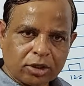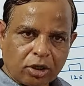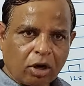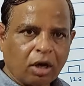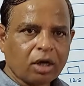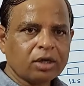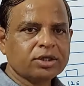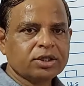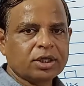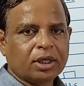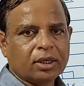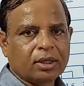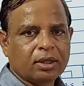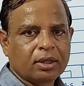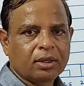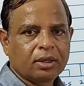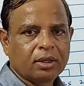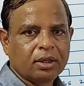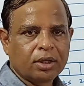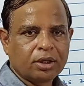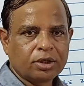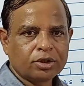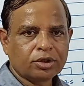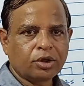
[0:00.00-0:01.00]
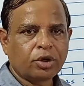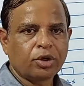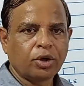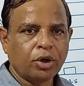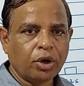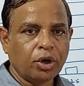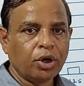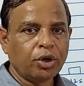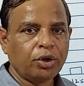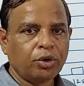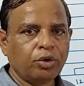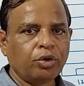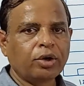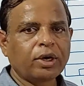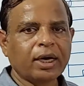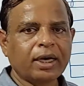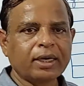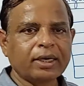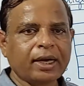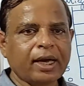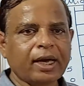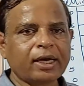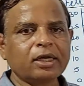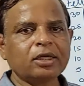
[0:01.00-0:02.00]
the logic. So you
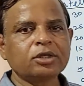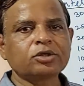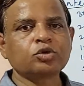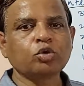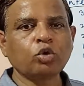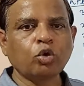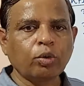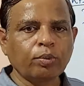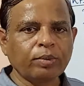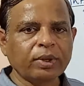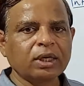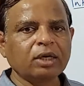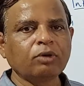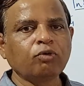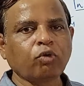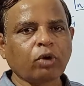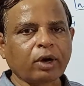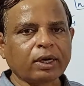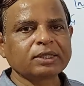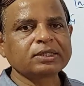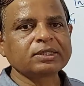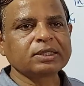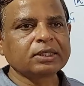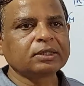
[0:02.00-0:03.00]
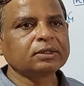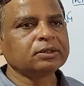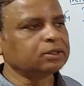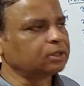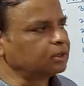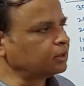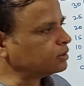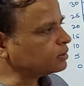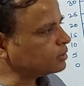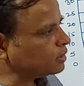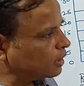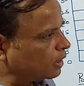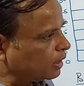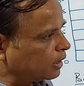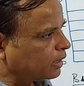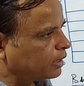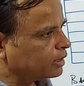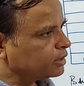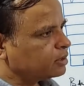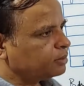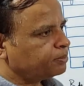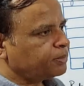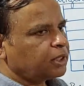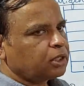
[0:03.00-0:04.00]
can carry so many voice signals
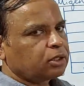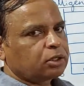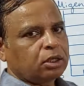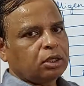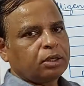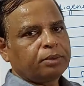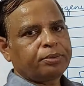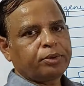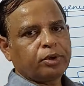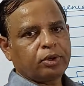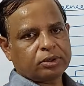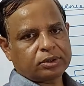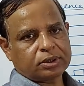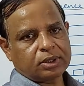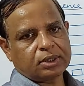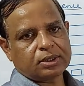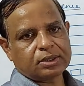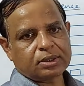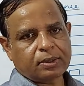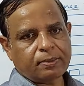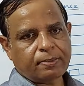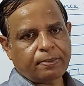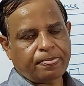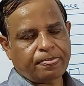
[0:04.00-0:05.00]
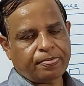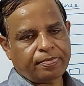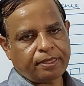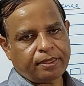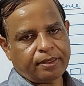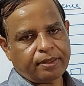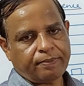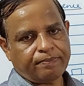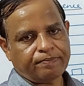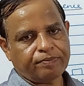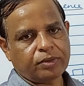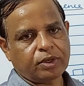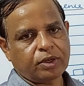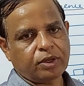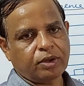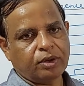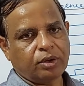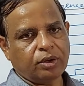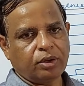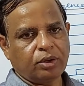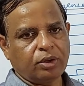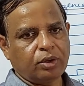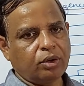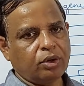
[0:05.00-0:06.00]
in the particular process.
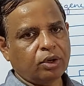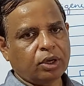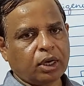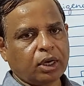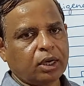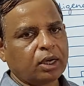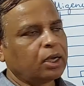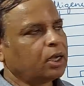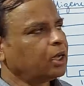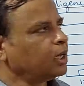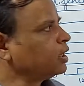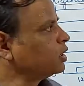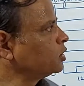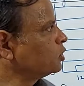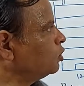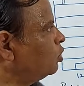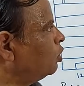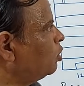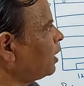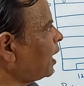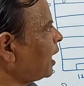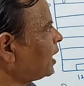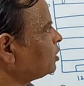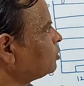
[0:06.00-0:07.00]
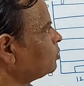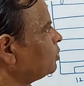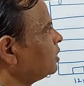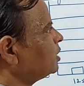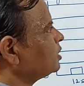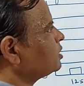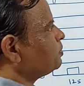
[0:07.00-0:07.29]
Okay. So actually